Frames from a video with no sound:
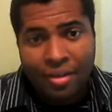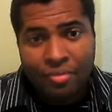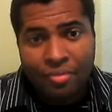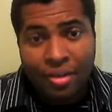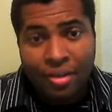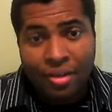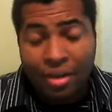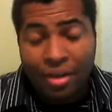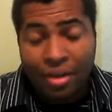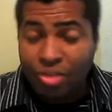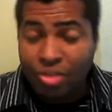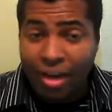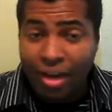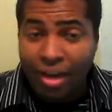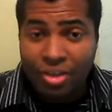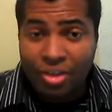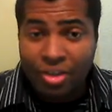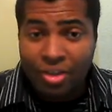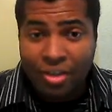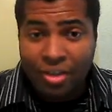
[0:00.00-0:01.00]
And
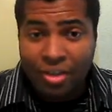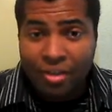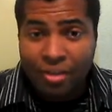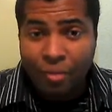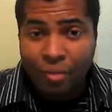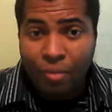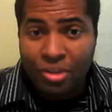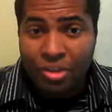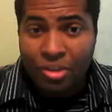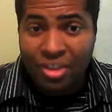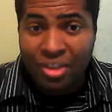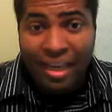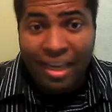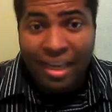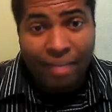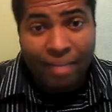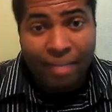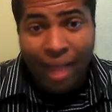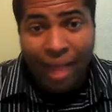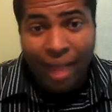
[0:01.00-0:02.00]
astrology, which is
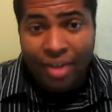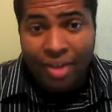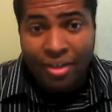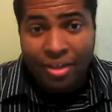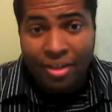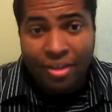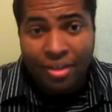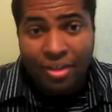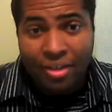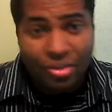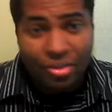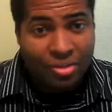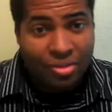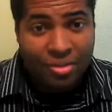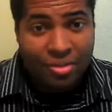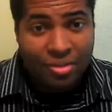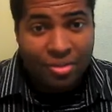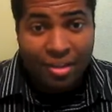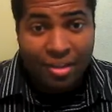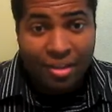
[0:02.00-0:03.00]
key in magic, is
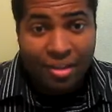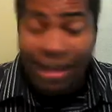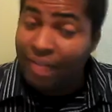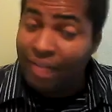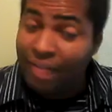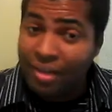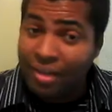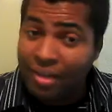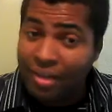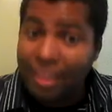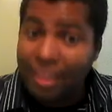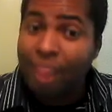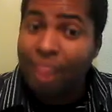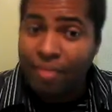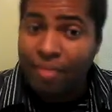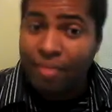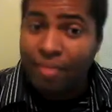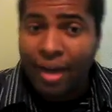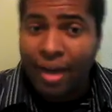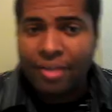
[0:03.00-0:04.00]
a lot of it is
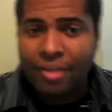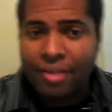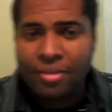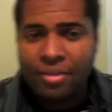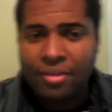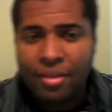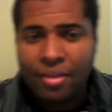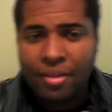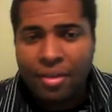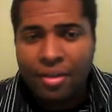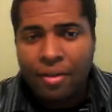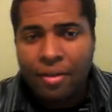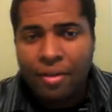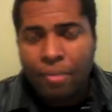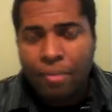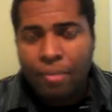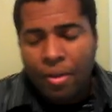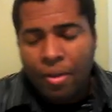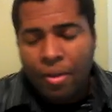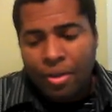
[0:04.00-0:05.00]
mathematics.
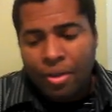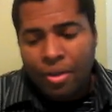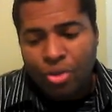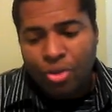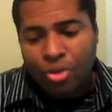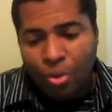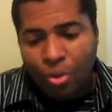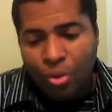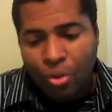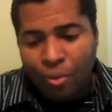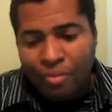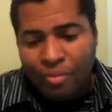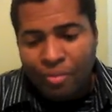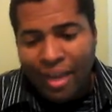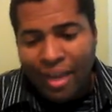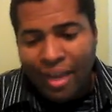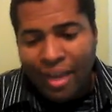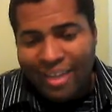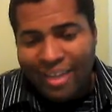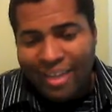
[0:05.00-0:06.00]
So
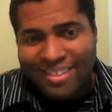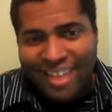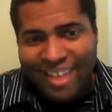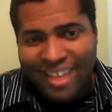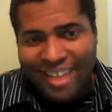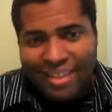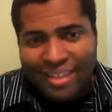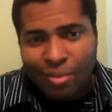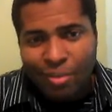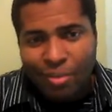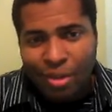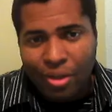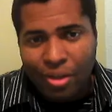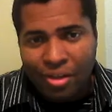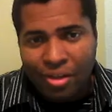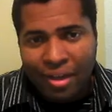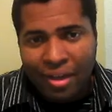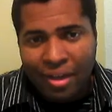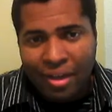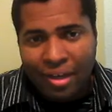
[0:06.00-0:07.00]
in a sense, when you
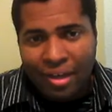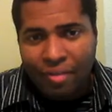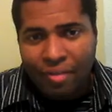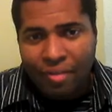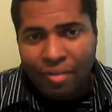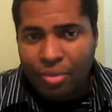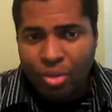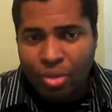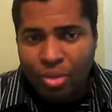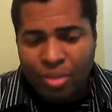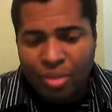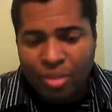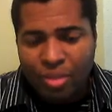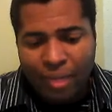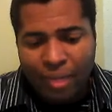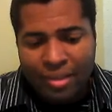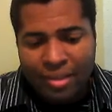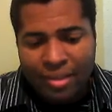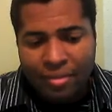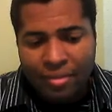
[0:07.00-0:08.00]
look at it from a certain
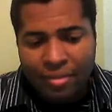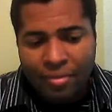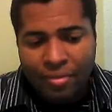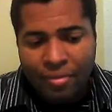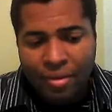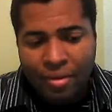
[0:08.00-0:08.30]
perspective,